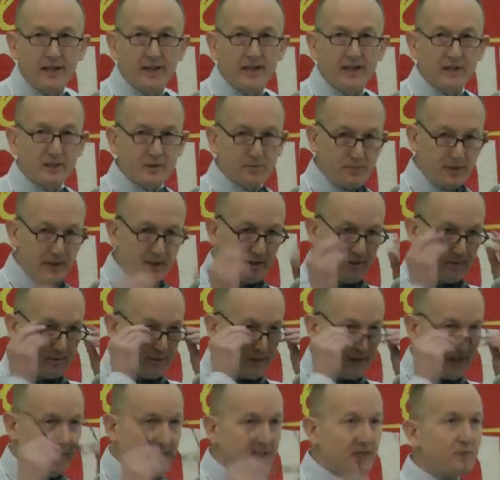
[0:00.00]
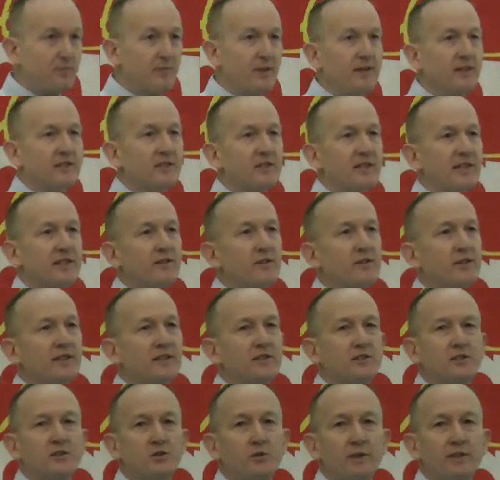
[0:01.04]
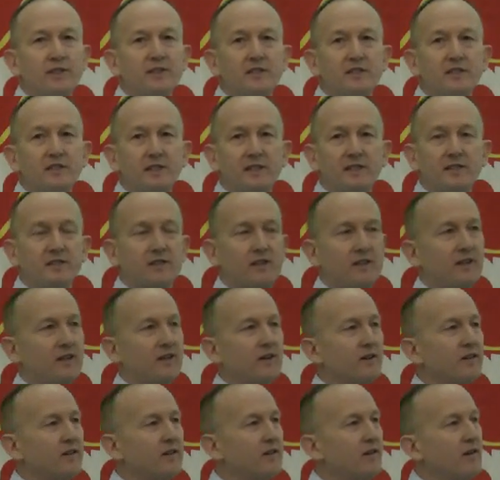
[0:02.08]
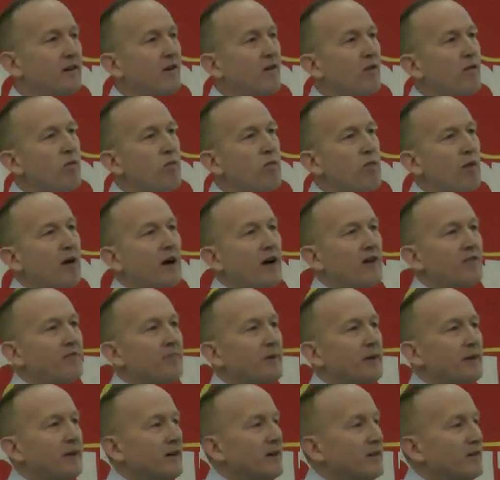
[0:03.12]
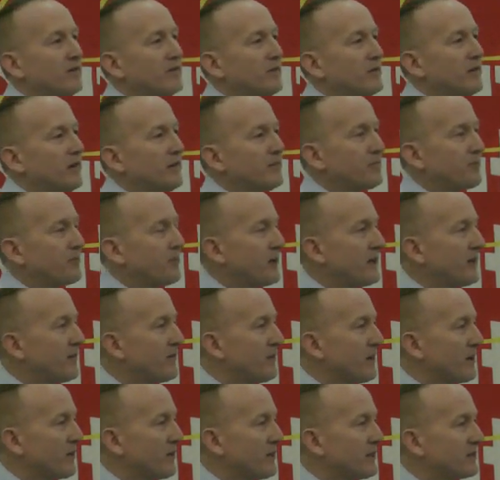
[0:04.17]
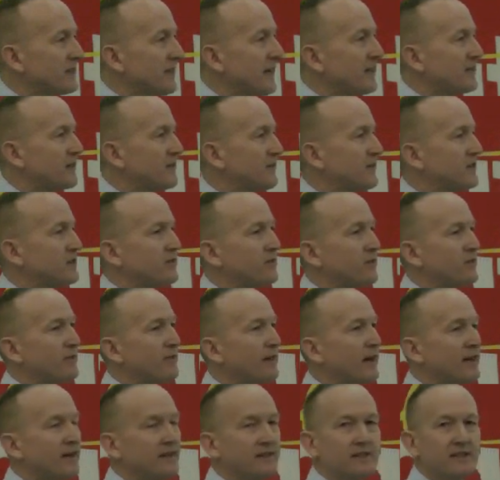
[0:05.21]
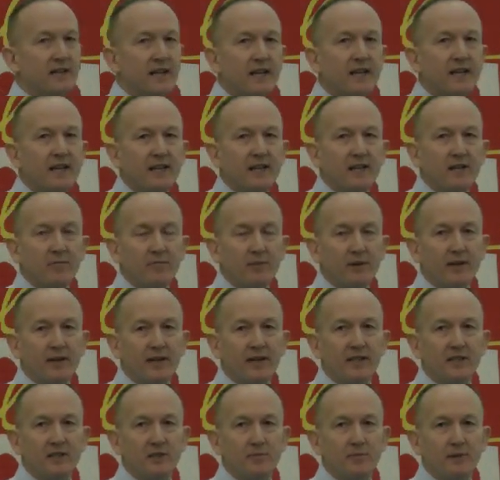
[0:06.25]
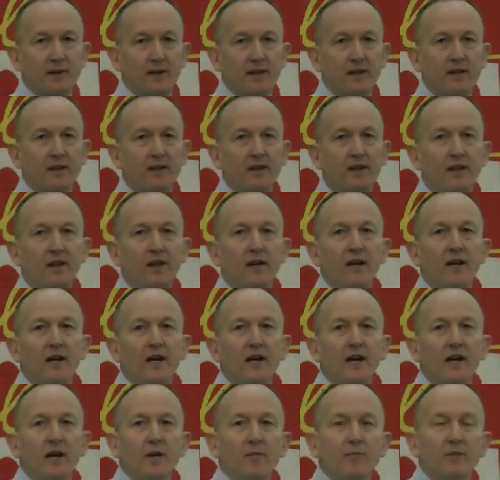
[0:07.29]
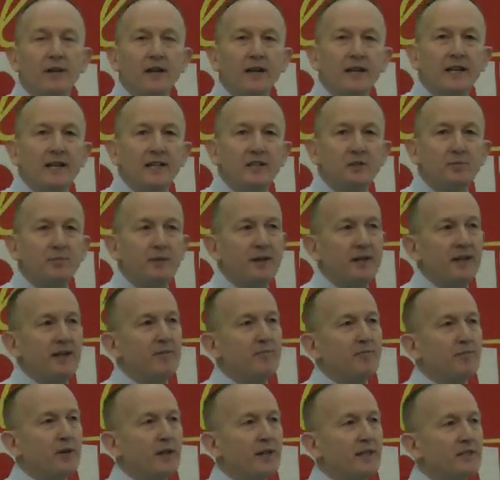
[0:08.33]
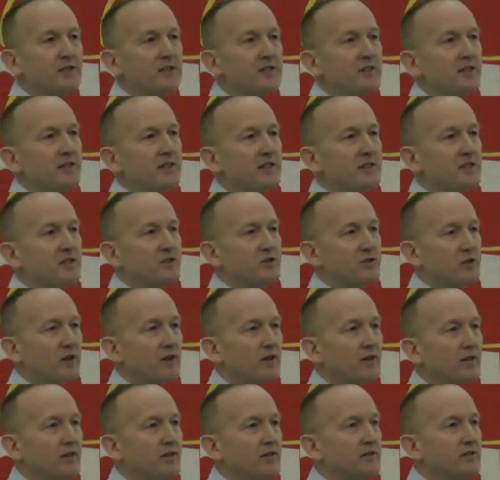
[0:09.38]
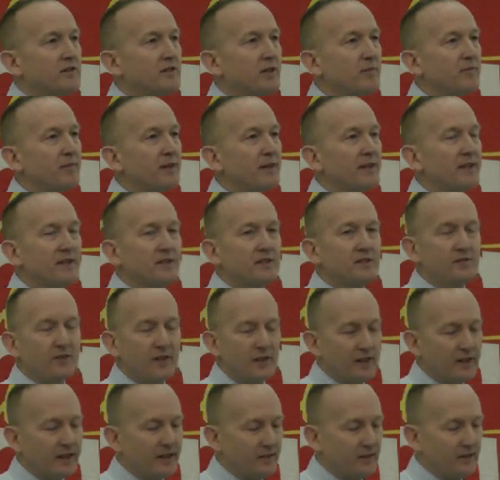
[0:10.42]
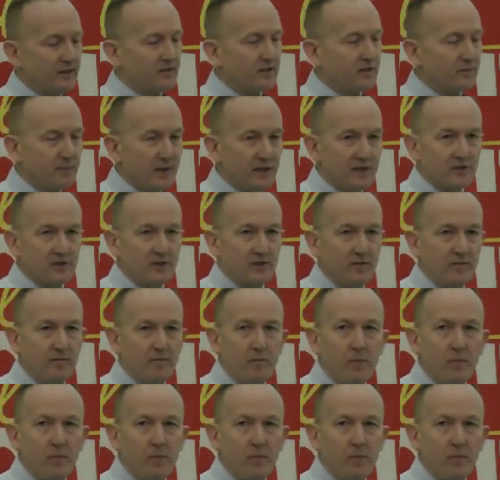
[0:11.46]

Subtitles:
PNHP. PNHP is entering its 26th year. I've been a pretty vigorous activist for about a decade in PNHP. PNHP brings to this struggle something that's very special.